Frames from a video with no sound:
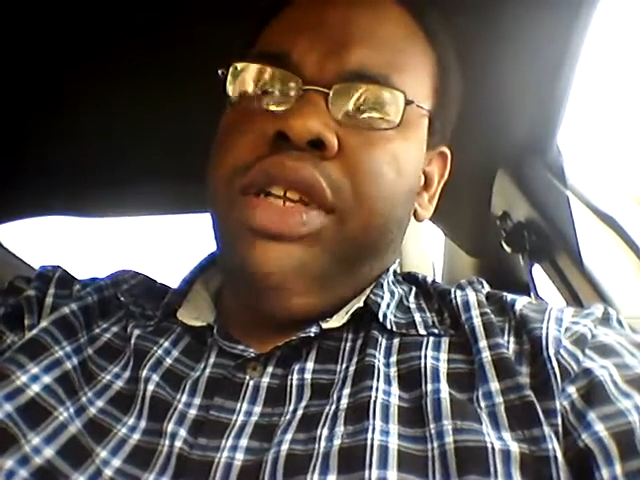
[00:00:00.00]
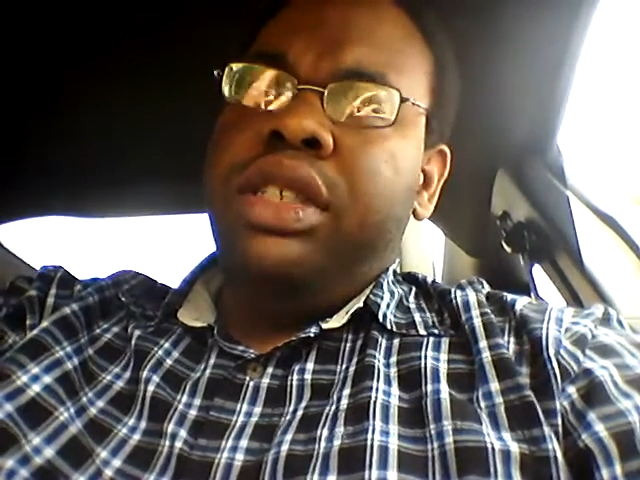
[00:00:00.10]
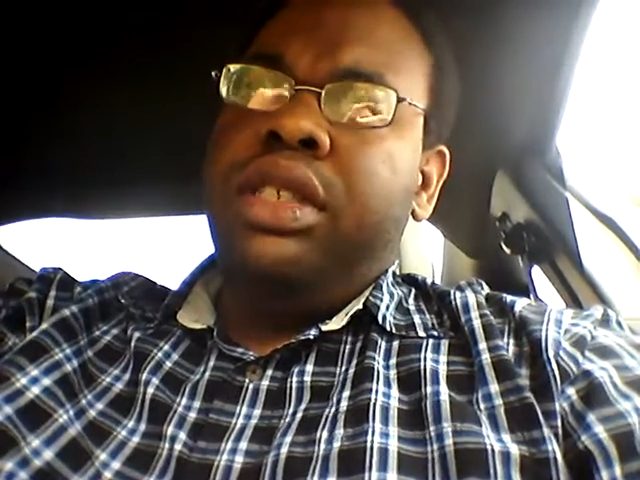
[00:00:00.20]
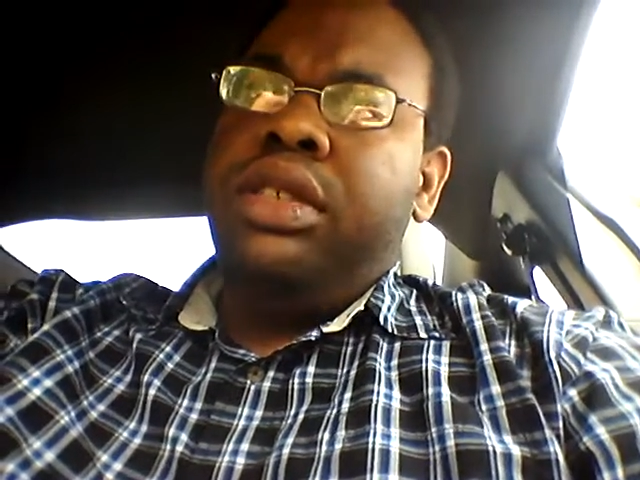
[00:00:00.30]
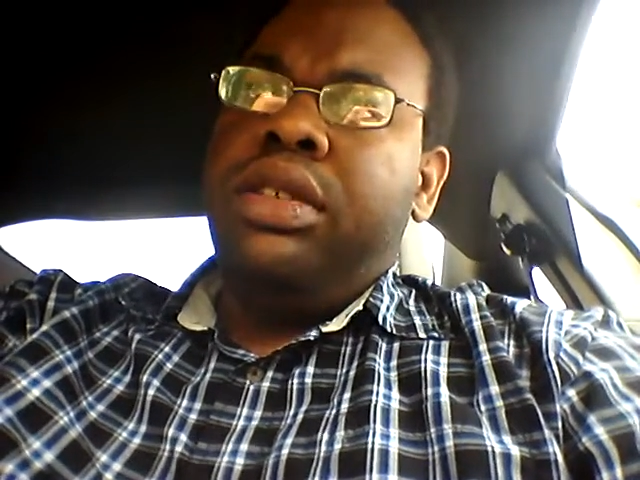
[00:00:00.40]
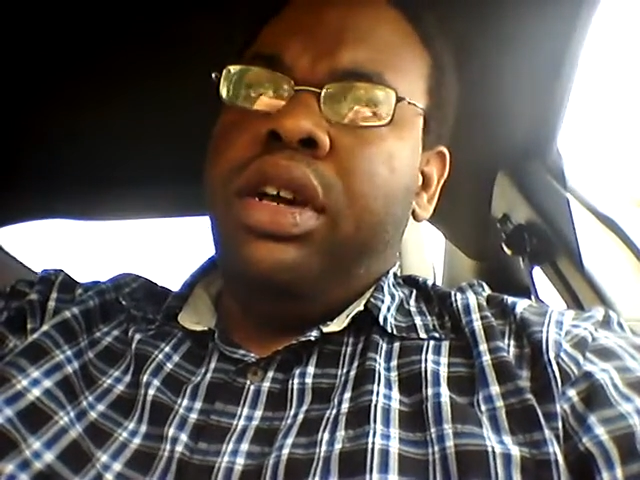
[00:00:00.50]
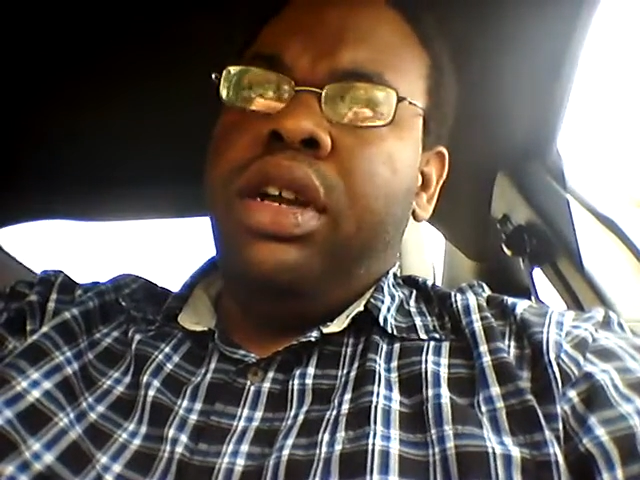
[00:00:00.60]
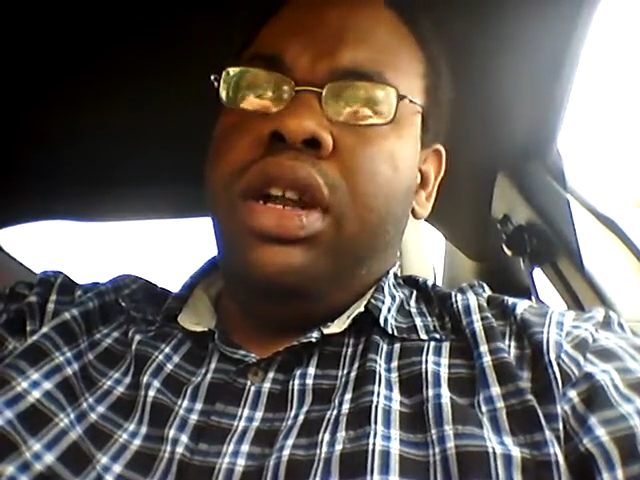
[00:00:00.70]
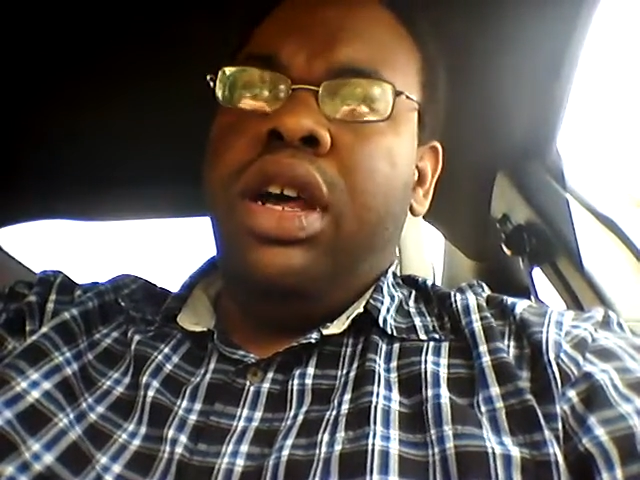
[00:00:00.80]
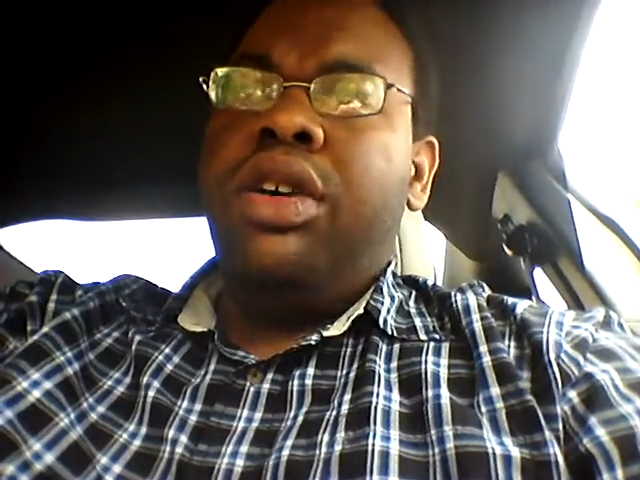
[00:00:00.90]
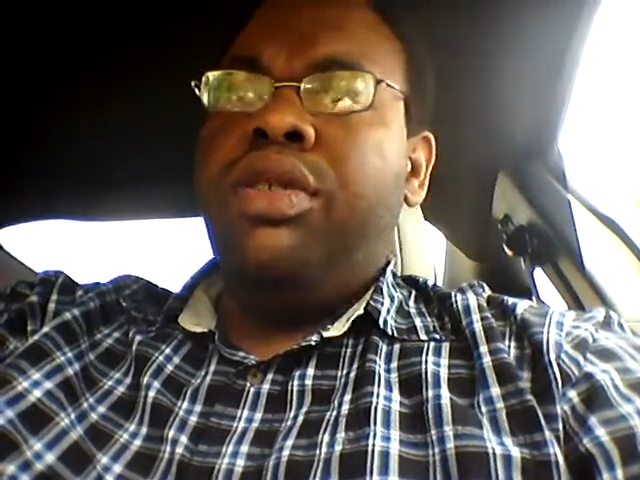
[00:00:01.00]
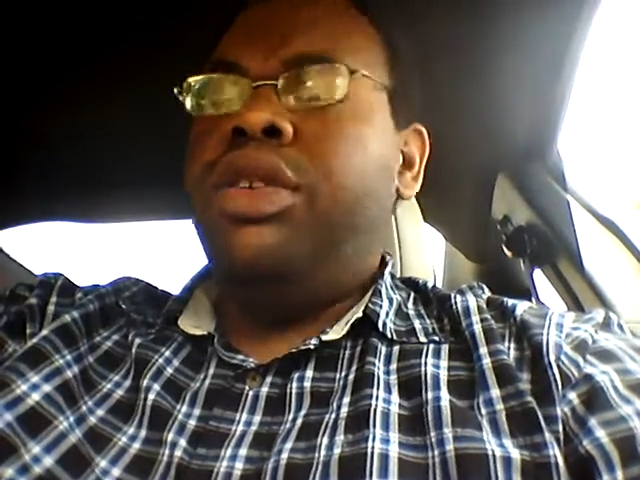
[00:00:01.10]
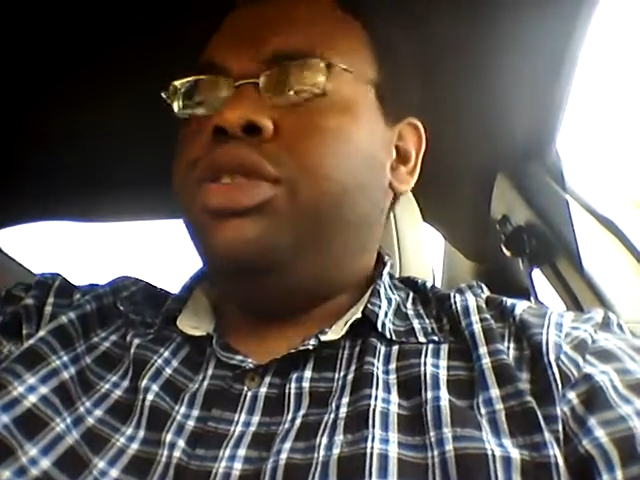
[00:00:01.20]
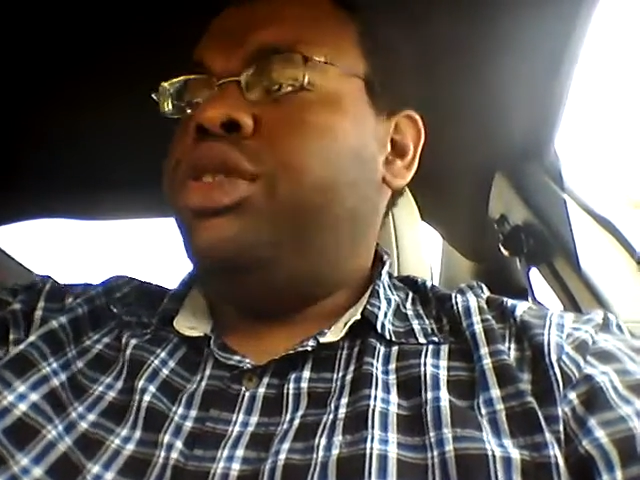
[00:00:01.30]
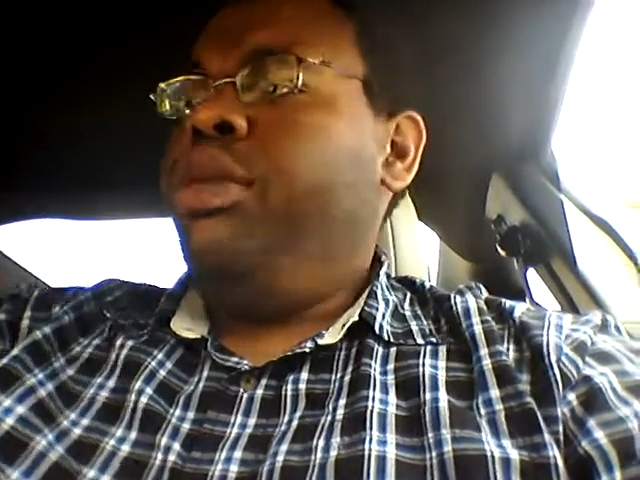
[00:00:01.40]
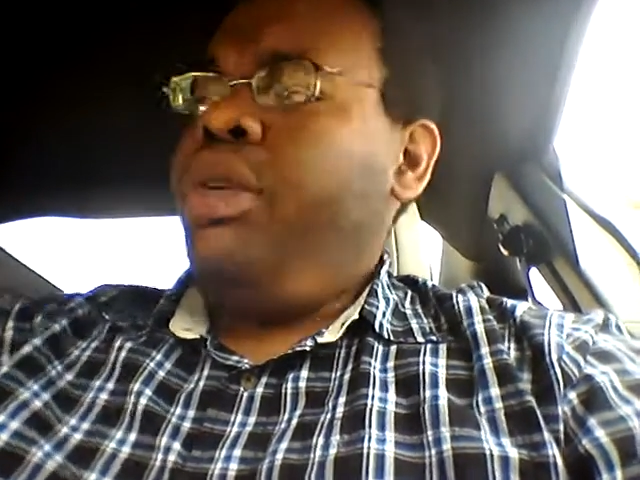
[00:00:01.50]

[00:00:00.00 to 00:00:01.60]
it on a long road trip,